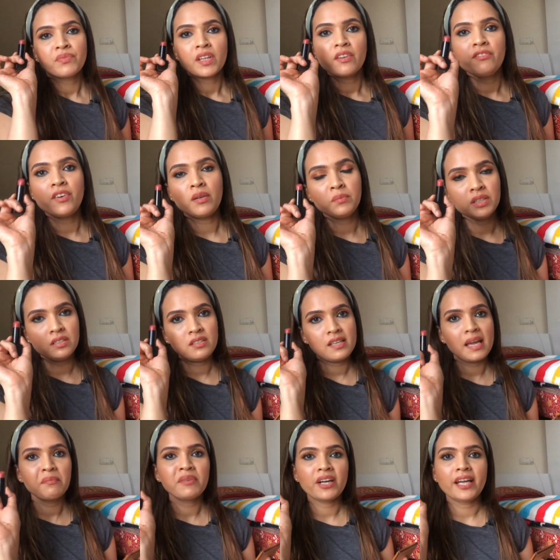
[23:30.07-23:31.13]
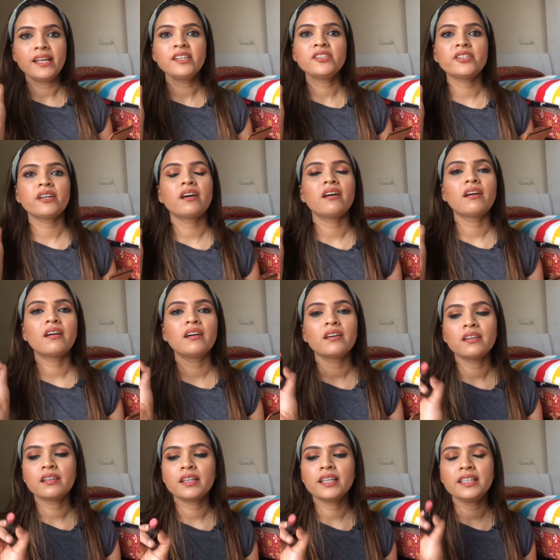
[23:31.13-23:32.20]
from the same range
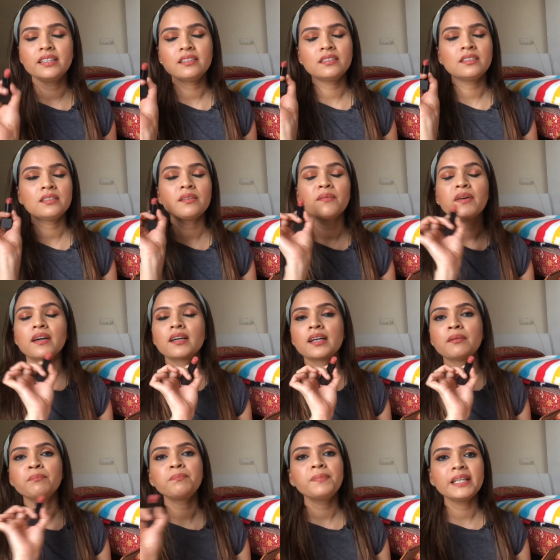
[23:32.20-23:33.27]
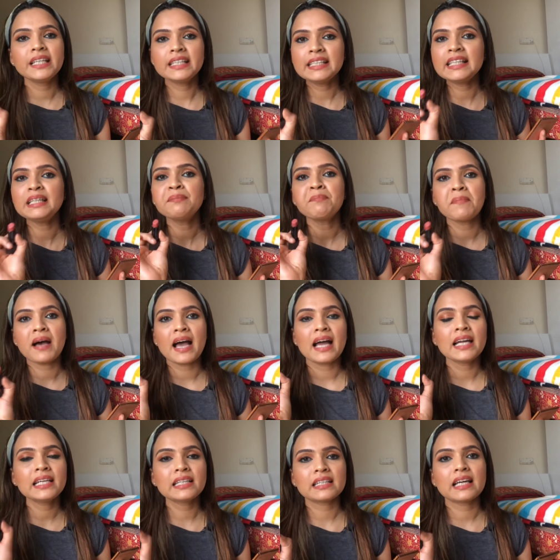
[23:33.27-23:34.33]
uh, it is completely
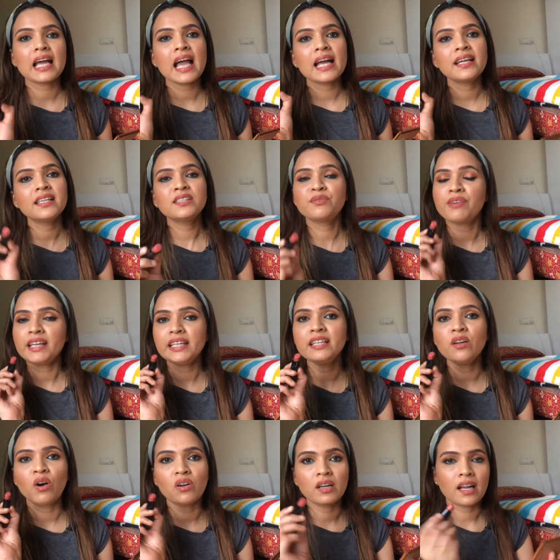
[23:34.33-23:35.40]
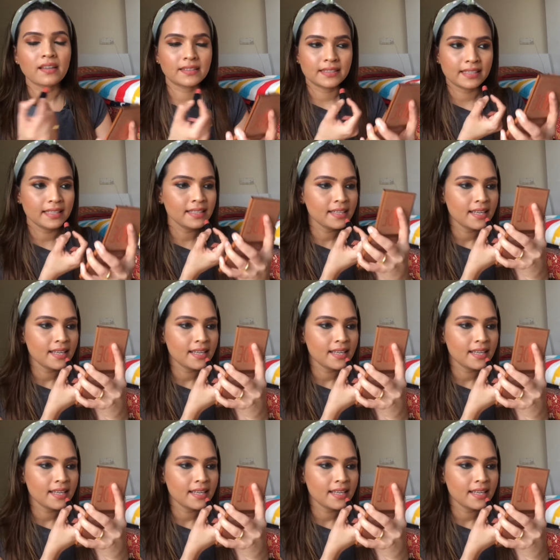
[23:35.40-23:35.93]
matte and it's very long lasting